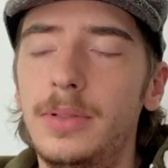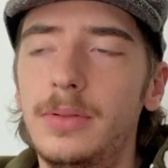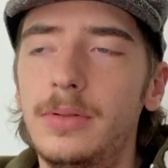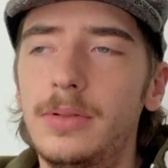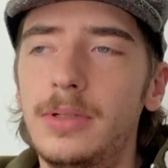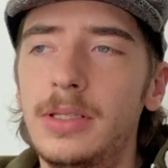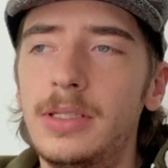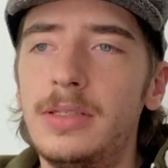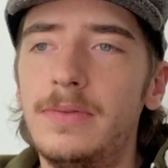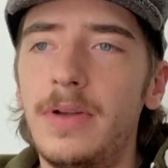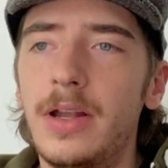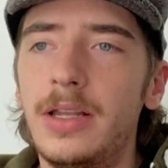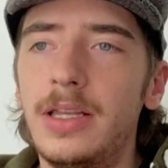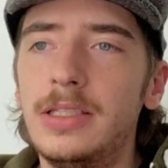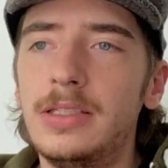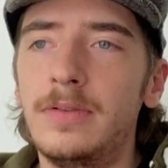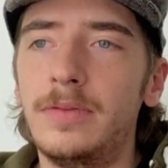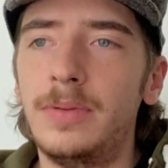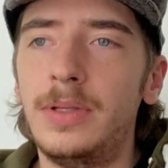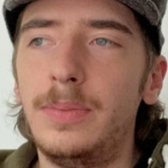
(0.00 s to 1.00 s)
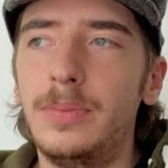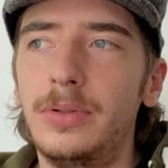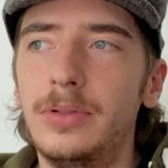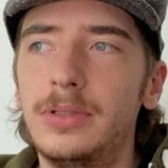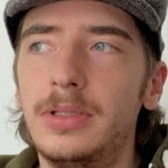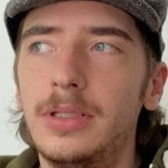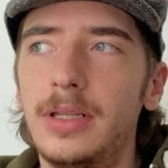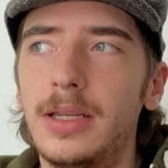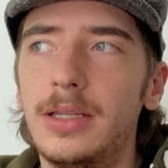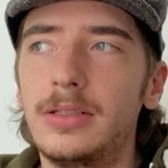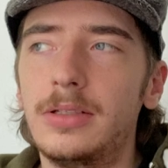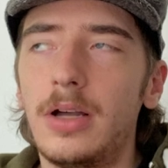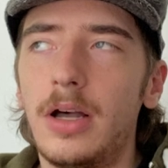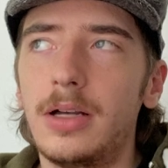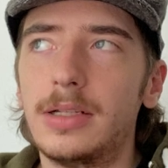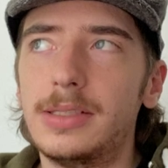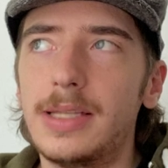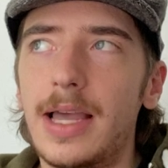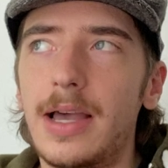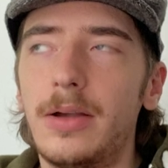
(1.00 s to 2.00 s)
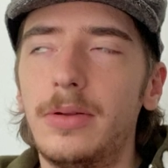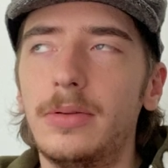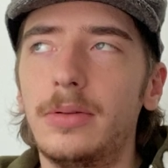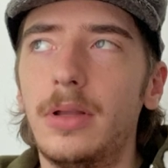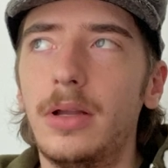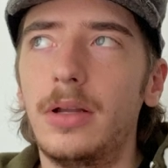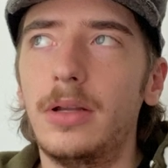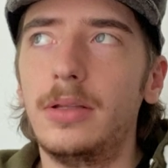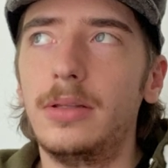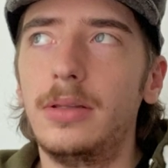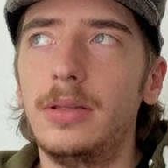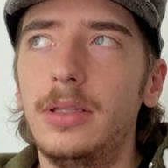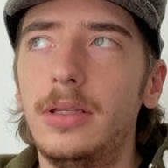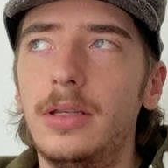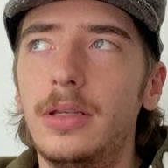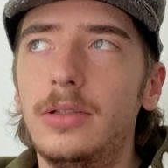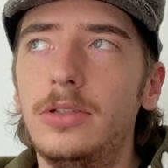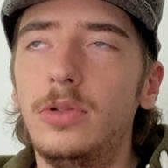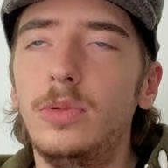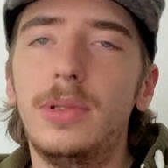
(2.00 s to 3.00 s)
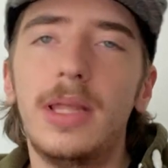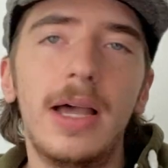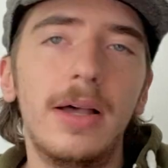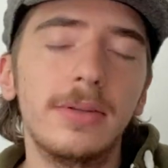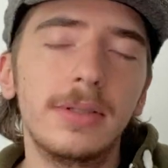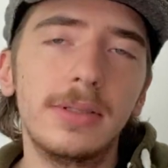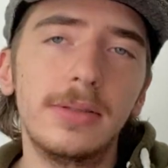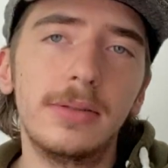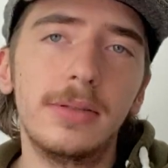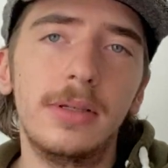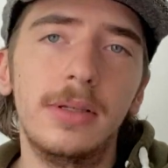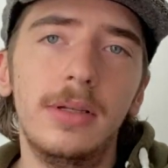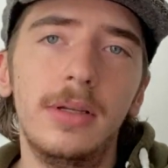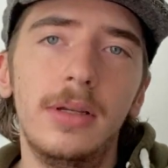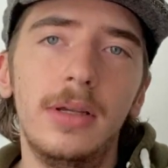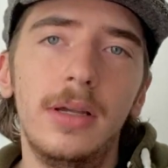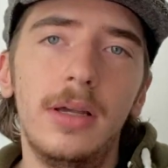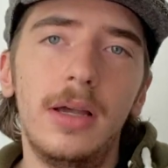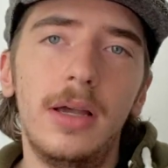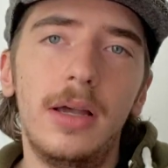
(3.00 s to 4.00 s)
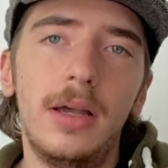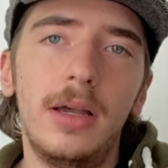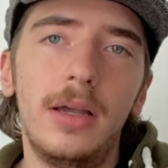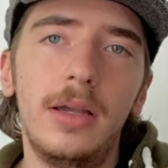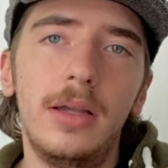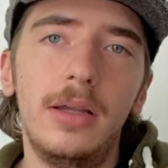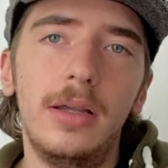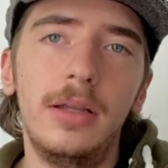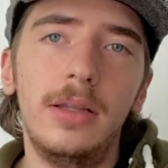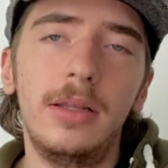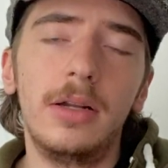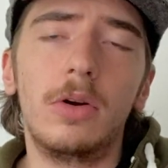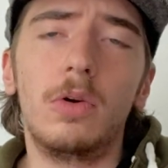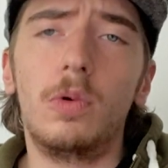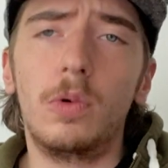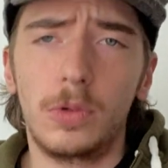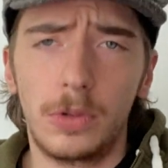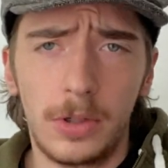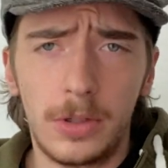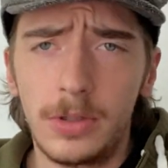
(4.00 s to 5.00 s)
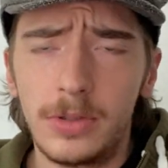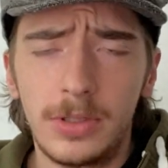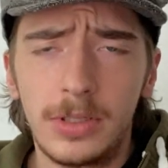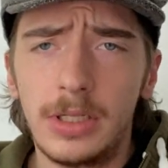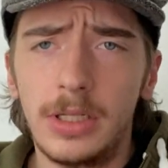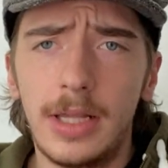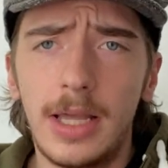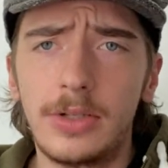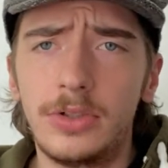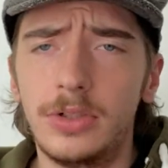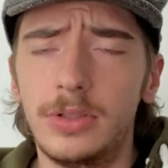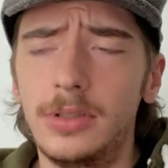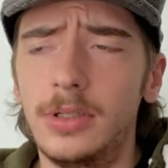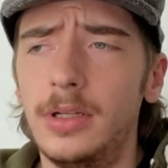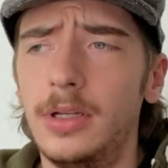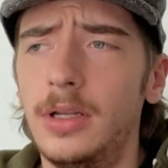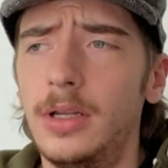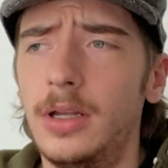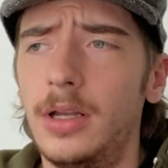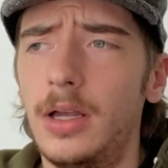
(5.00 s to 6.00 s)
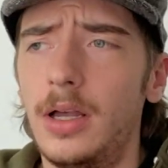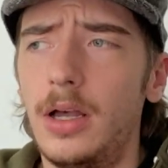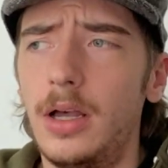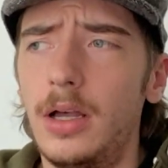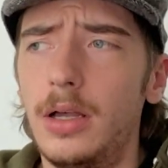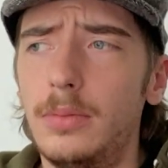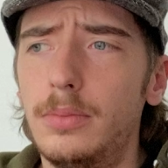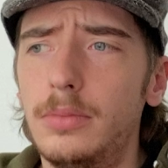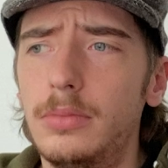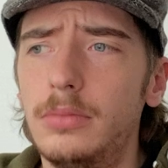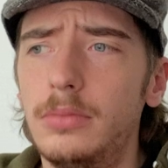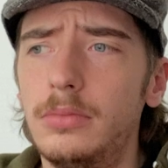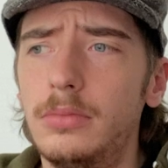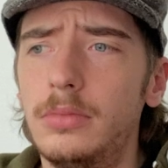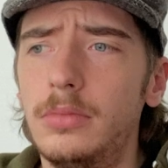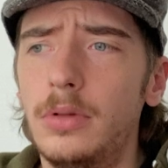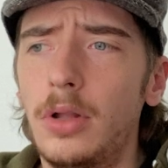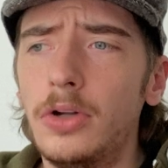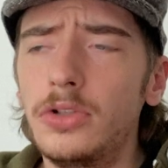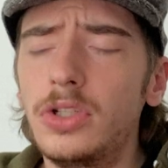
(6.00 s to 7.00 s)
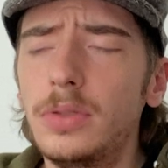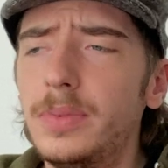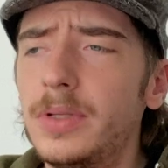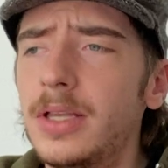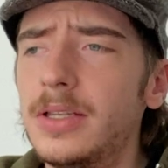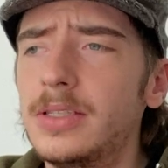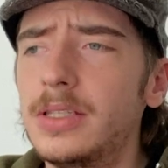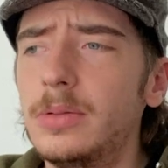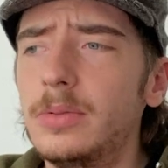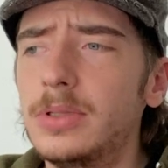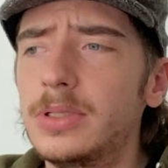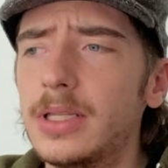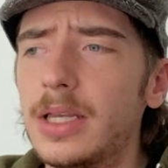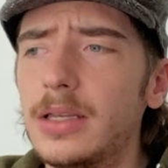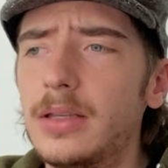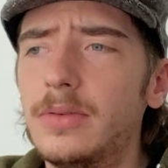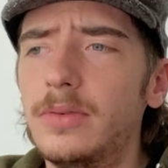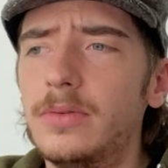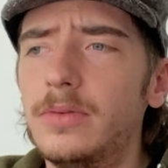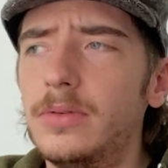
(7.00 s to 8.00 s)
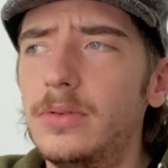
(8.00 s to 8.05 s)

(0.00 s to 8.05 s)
It's very easy for people to like talk down on the 2000s in their horror selection, largely because it was like